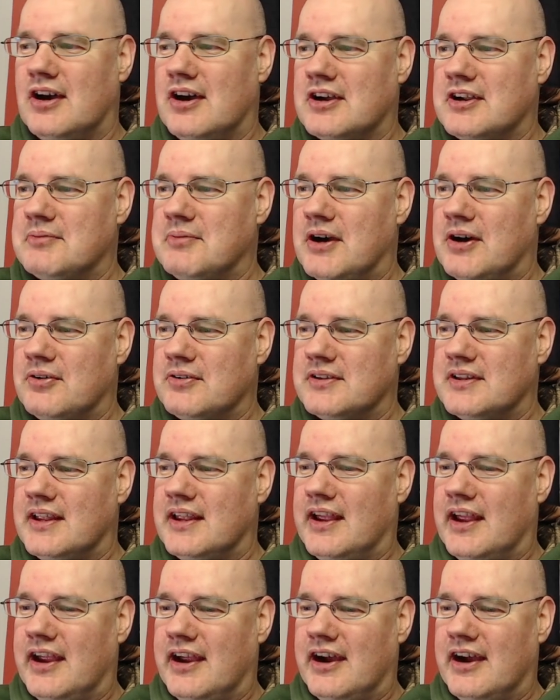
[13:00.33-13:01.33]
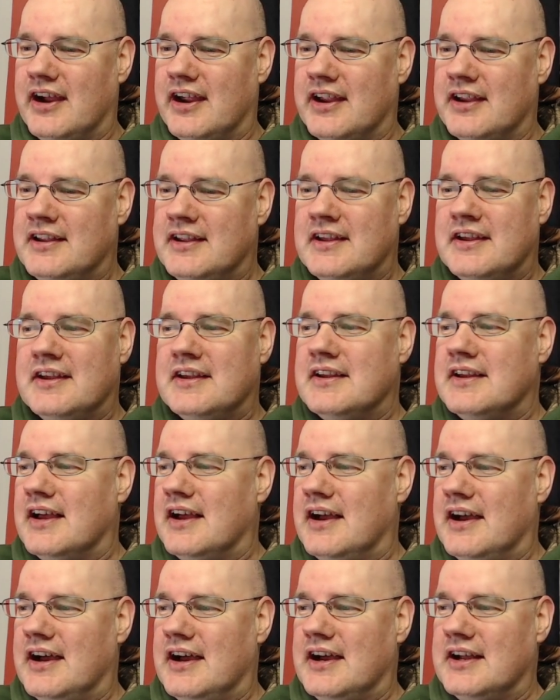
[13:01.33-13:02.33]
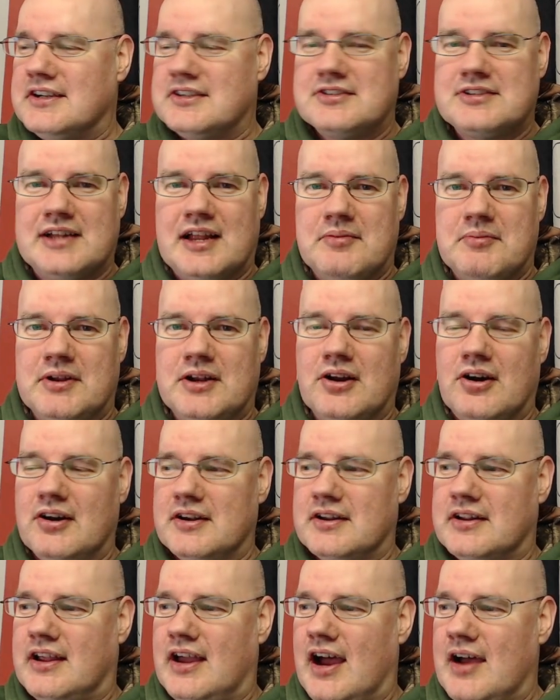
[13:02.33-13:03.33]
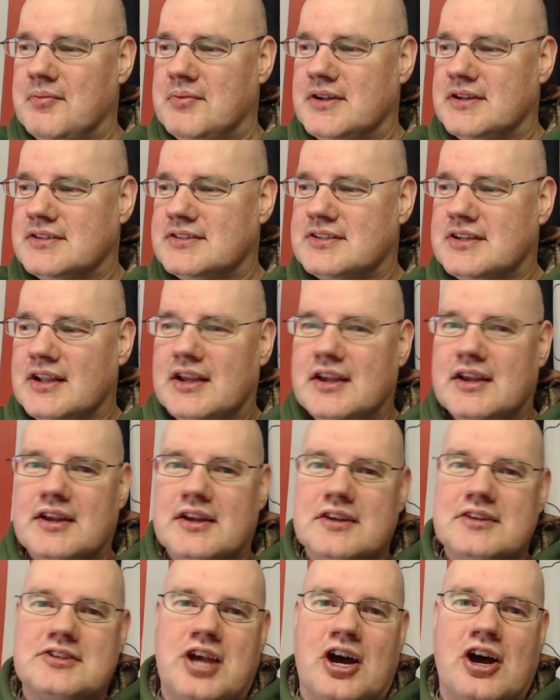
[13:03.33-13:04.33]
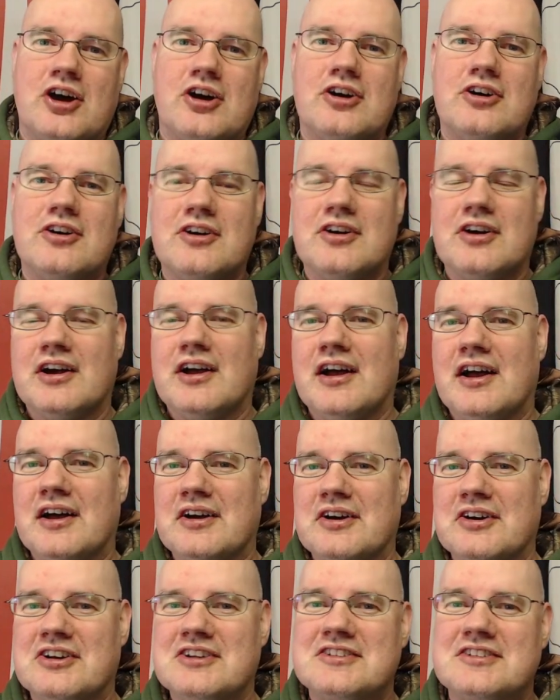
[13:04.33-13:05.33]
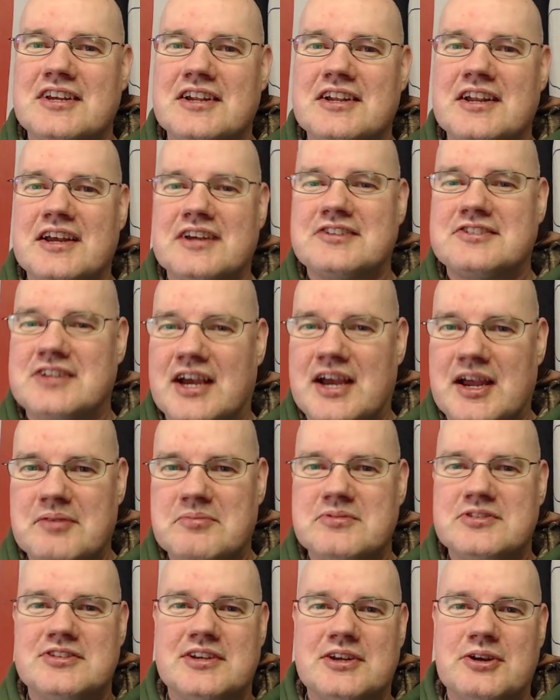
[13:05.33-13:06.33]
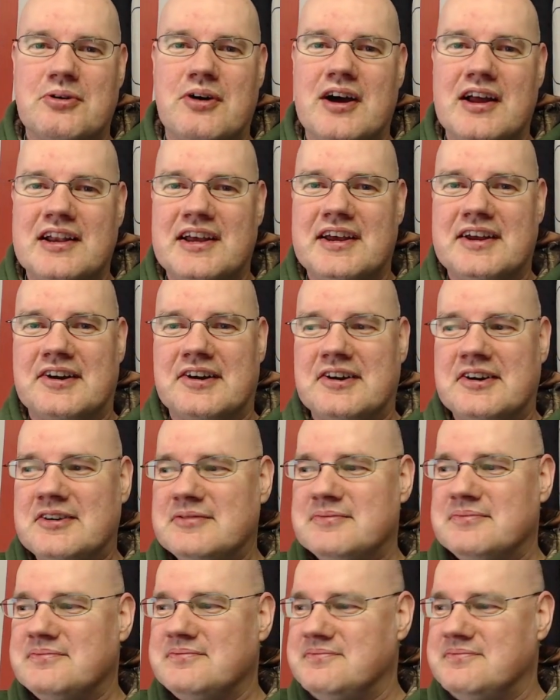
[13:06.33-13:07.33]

talk about with the AI, just let me know in the comments. So until next time, see you all later.